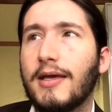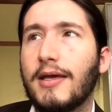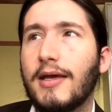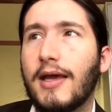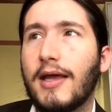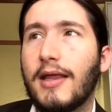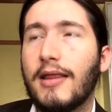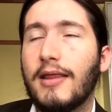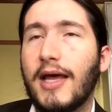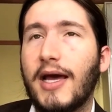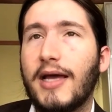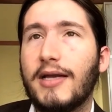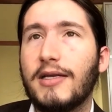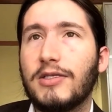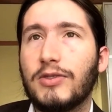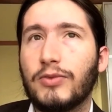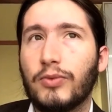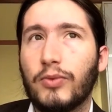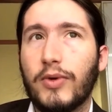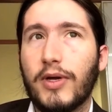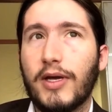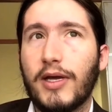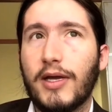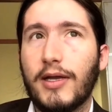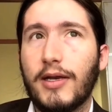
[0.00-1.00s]
and that is
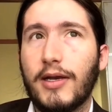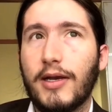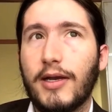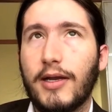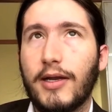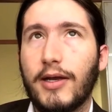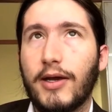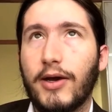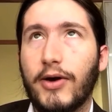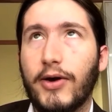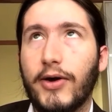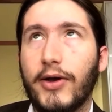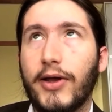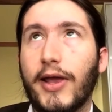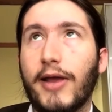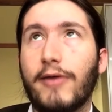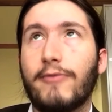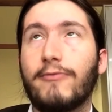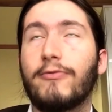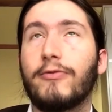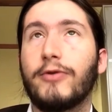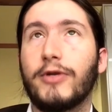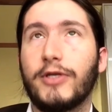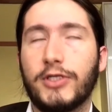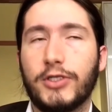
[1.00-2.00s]
when
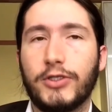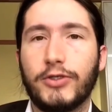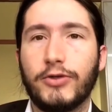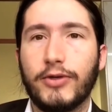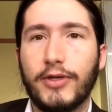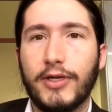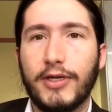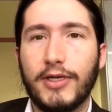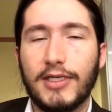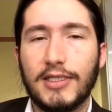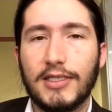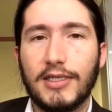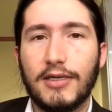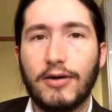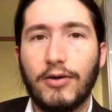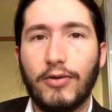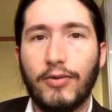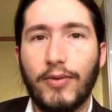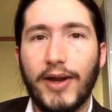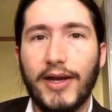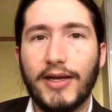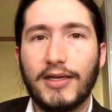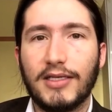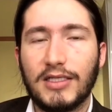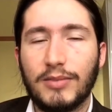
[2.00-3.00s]
every student is going to
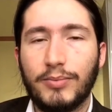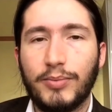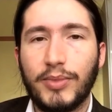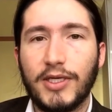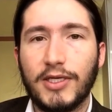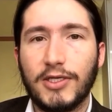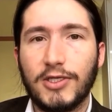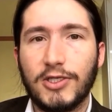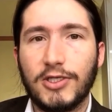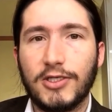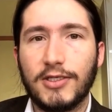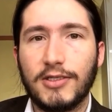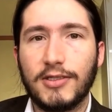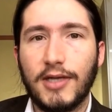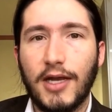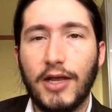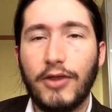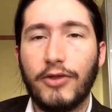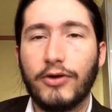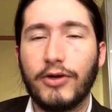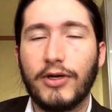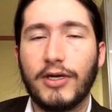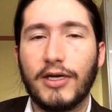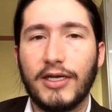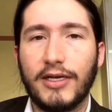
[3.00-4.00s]
write a speech and
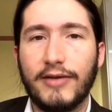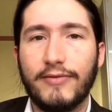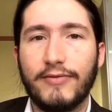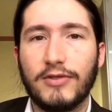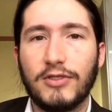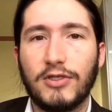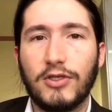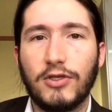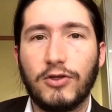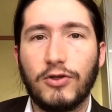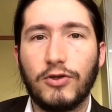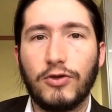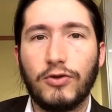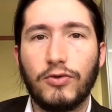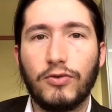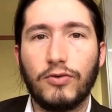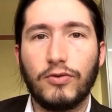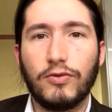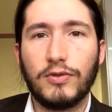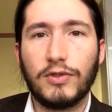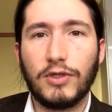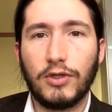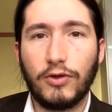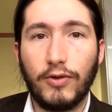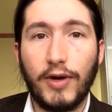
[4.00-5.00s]
they're going to give it to you
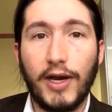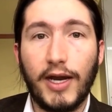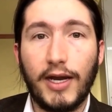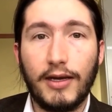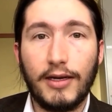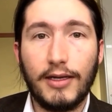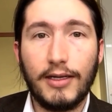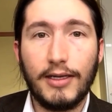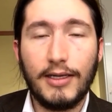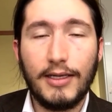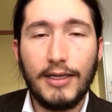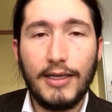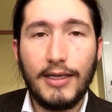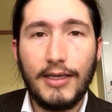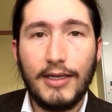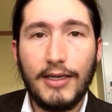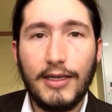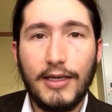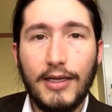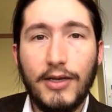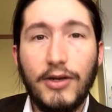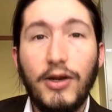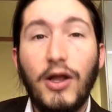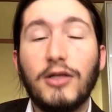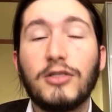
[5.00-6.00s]
to grade.
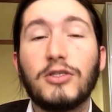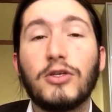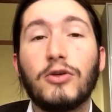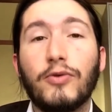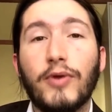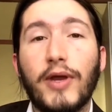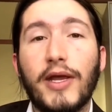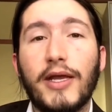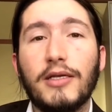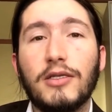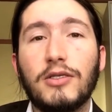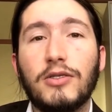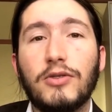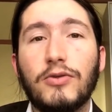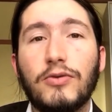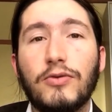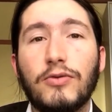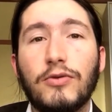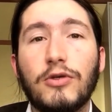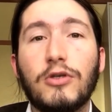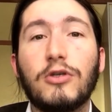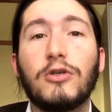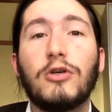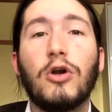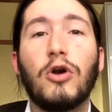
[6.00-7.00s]
Not to grade, to
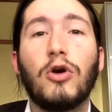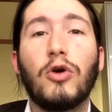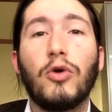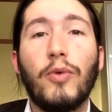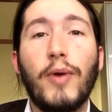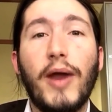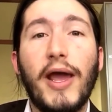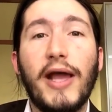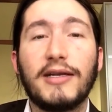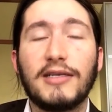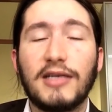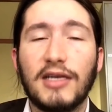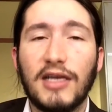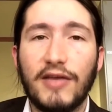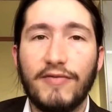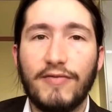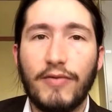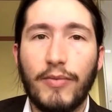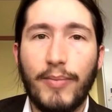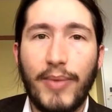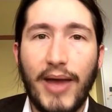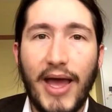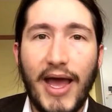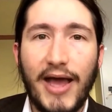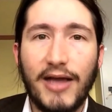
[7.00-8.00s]
correct and give
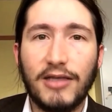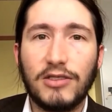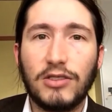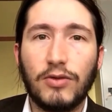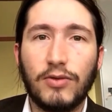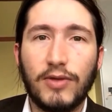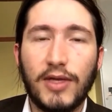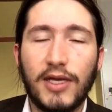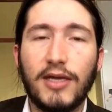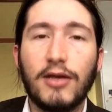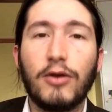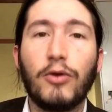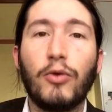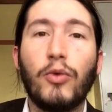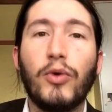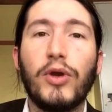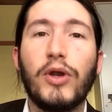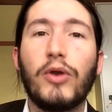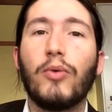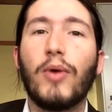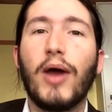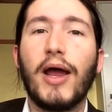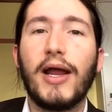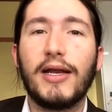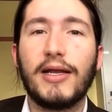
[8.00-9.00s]
it back so they can
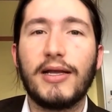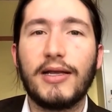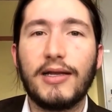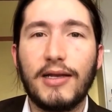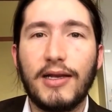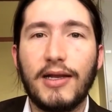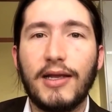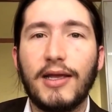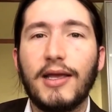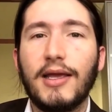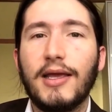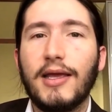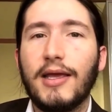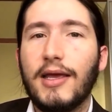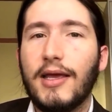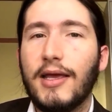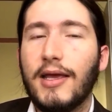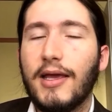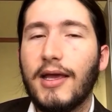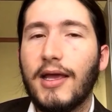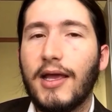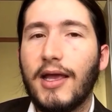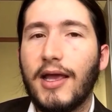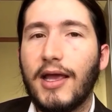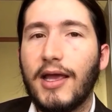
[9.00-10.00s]
rewrite it,
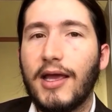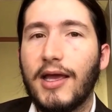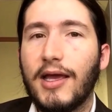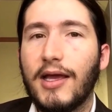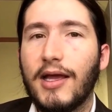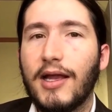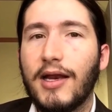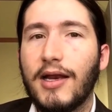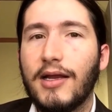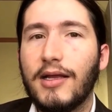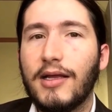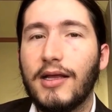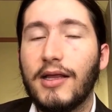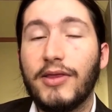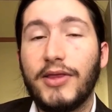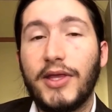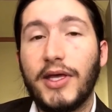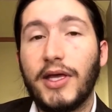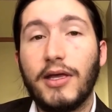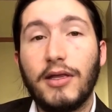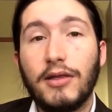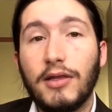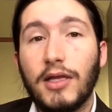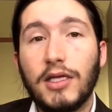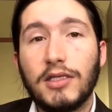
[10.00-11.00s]
and
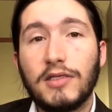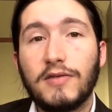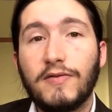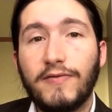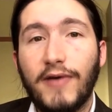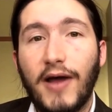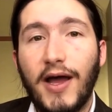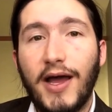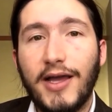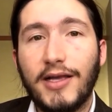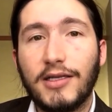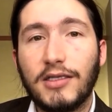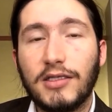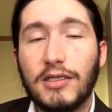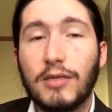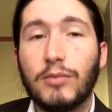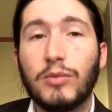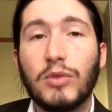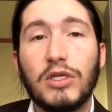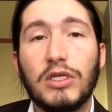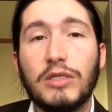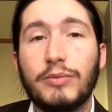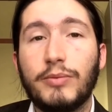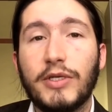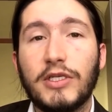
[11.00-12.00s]
that's fine. Some of
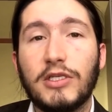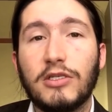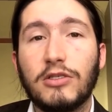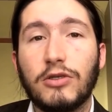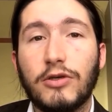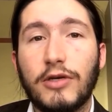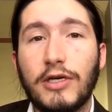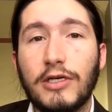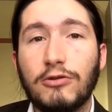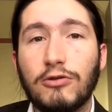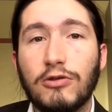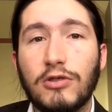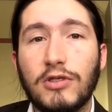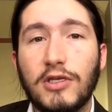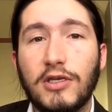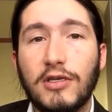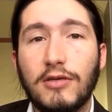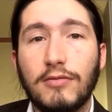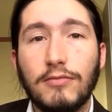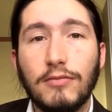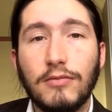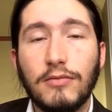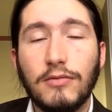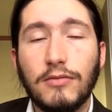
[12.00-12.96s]
the speeches are interesting